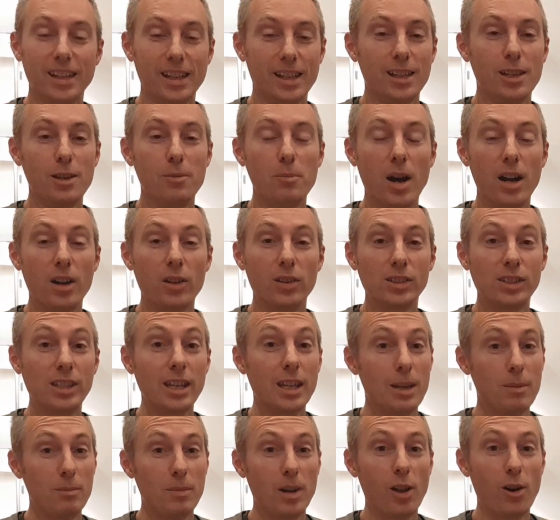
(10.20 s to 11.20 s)
You might not see
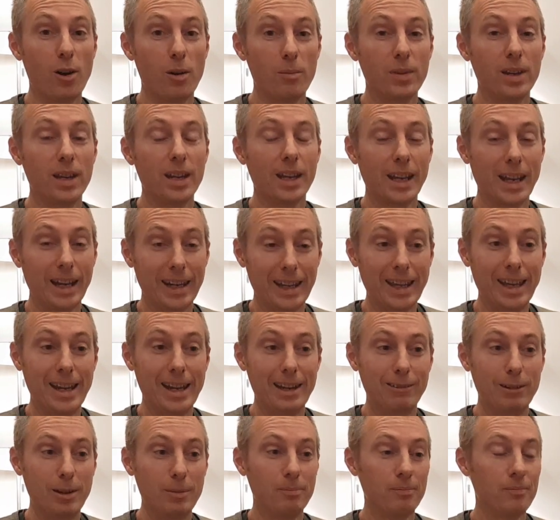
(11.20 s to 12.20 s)
him a lot, but you're going to
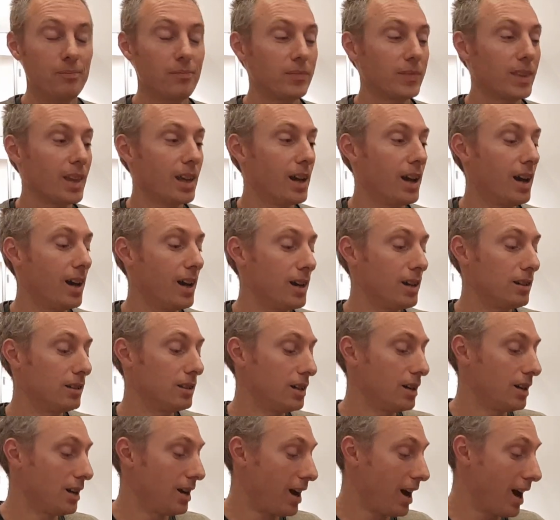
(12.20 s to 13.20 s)
hear him.
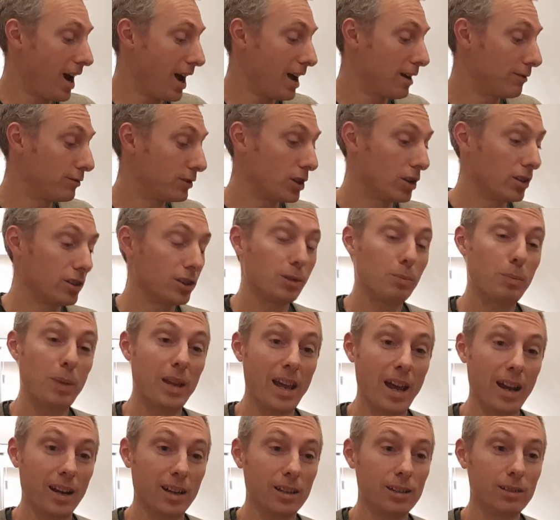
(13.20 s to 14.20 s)
I have John's
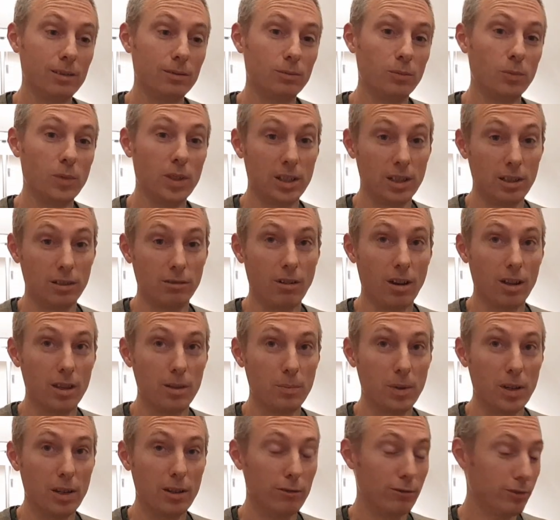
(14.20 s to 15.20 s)
piano, which is rather
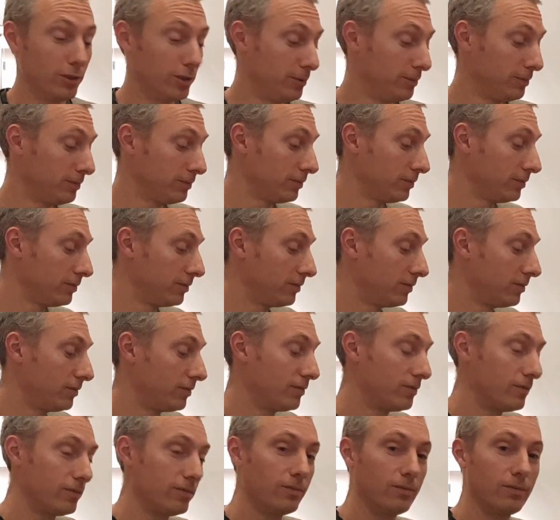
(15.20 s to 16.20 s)
beautiful,
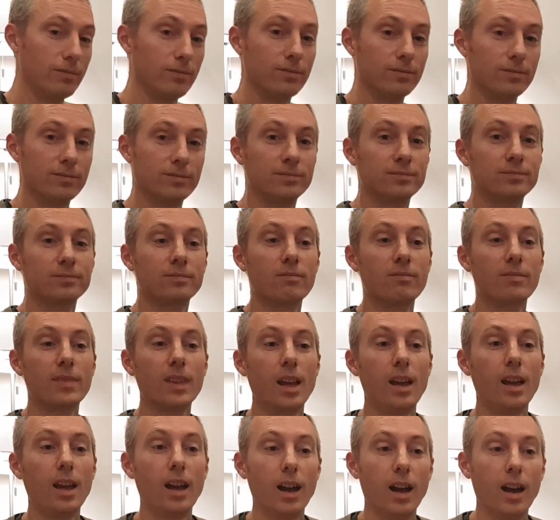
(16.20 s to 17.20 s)
and
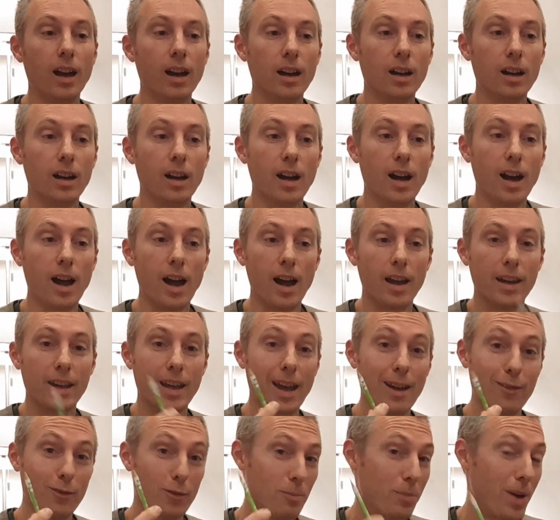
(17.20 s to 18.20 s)
I
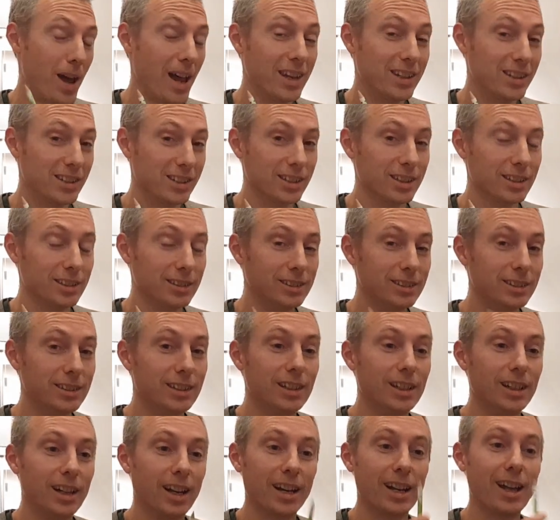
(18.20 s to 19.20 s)
have a pencil,
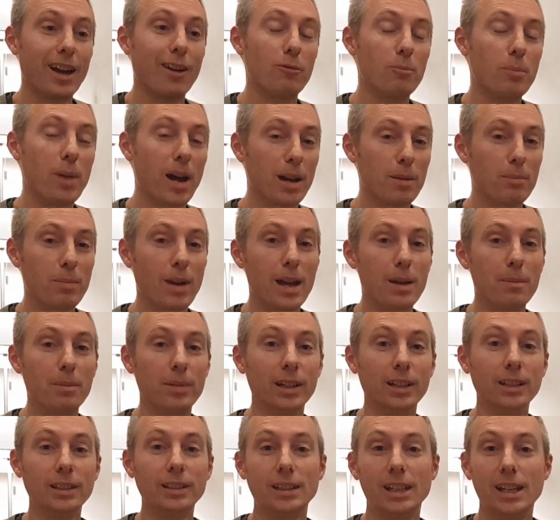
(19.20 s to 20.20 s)
and I have a pad of
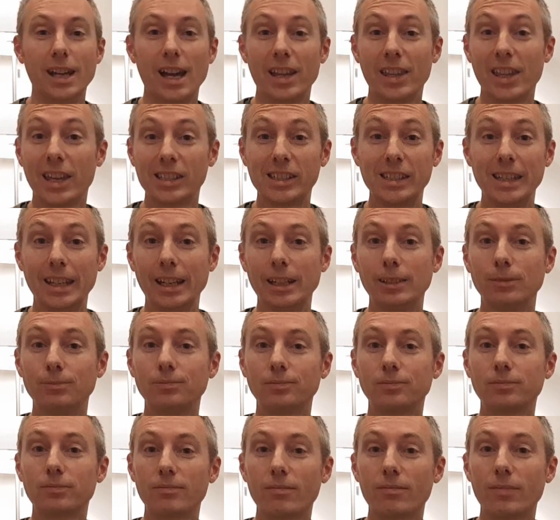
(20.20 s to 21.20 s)
paper. That's it,
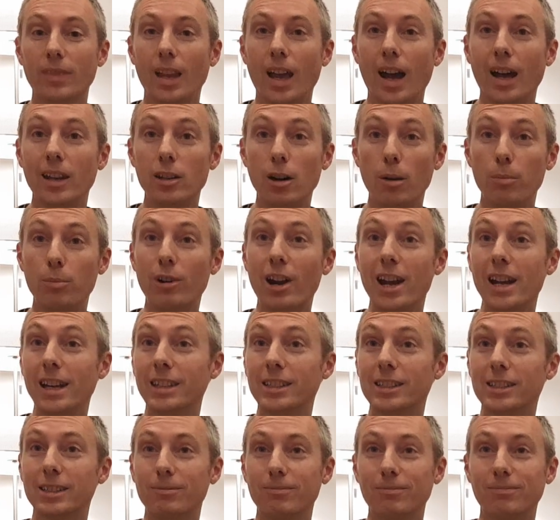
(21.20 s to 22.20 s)
and our
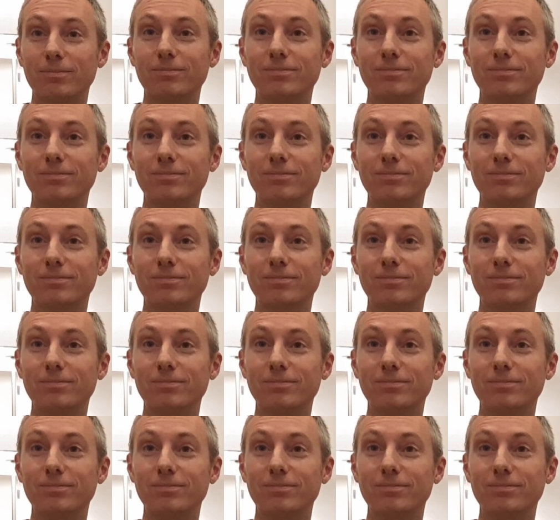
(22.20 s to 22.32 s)
brains.